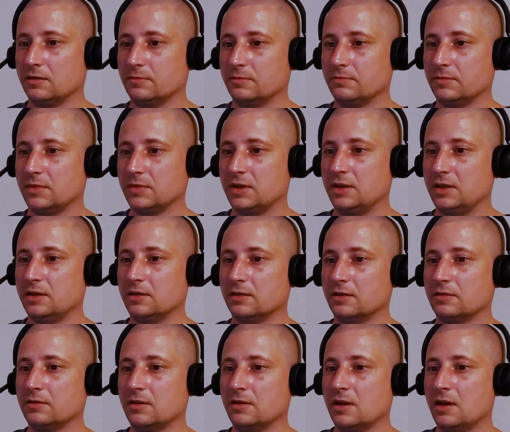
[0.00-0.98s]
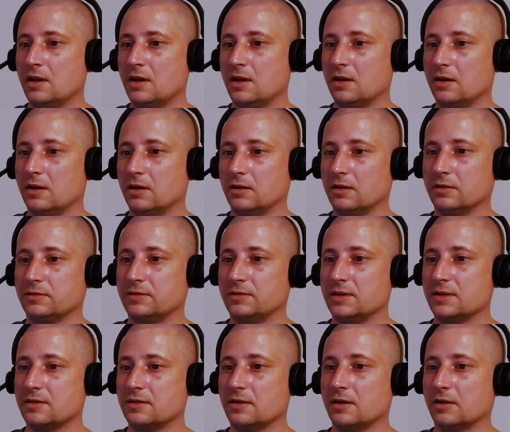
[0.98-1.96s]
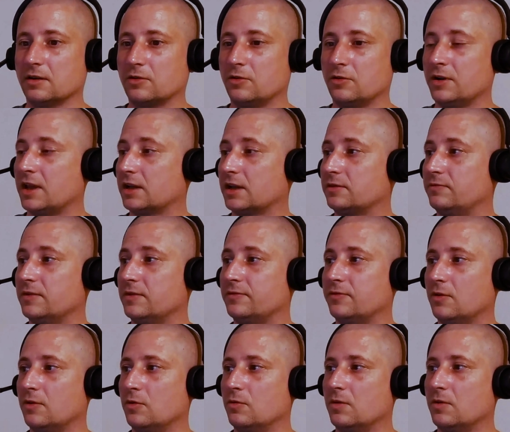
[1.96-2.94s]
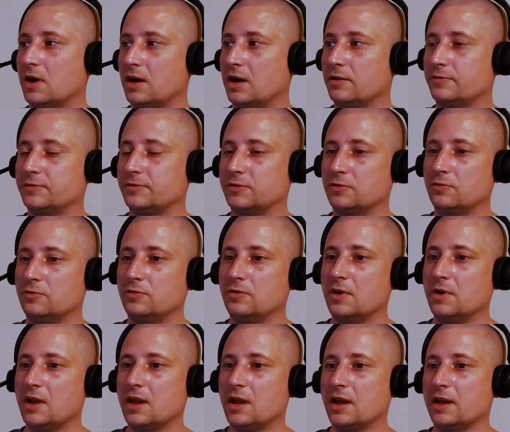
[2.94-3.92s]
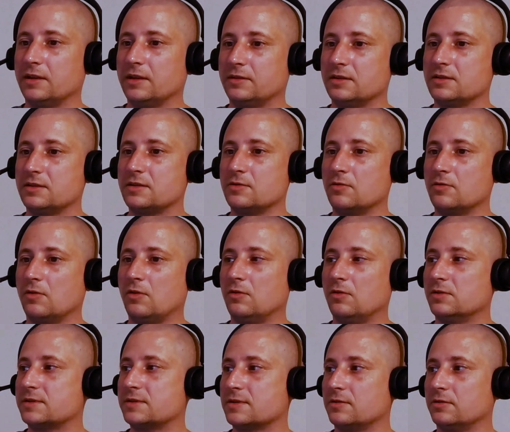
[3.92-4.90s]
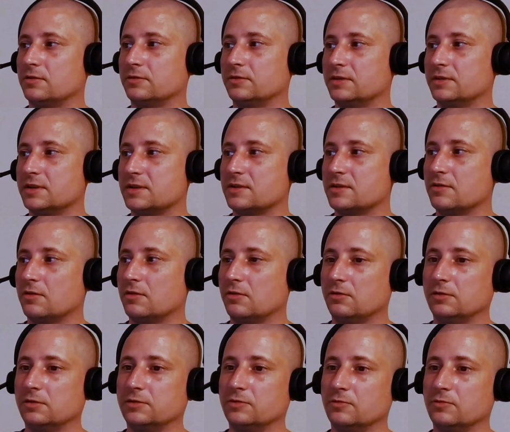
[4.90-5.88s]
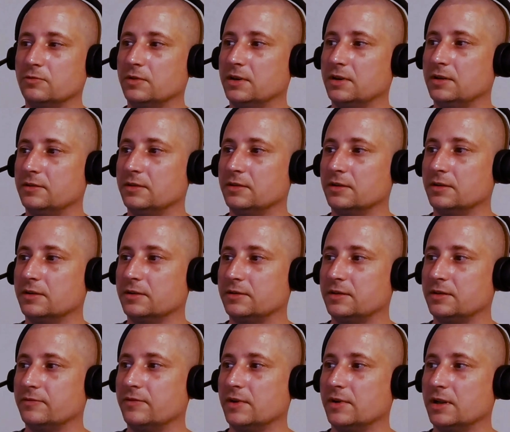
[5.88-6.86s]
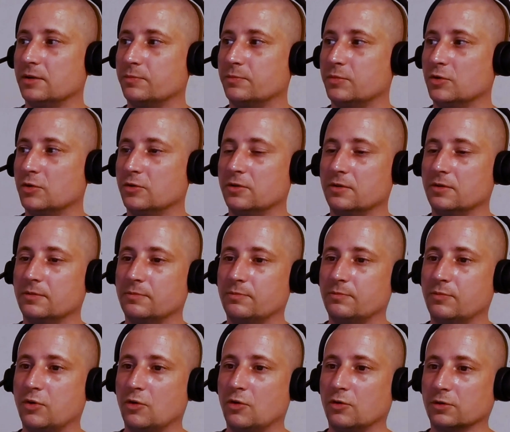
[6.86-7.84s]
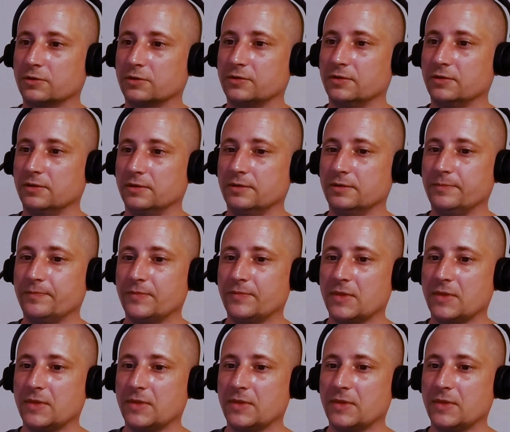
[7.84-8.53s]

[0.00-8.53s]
here connect with OAuth 2, and this you all do in the developer portal,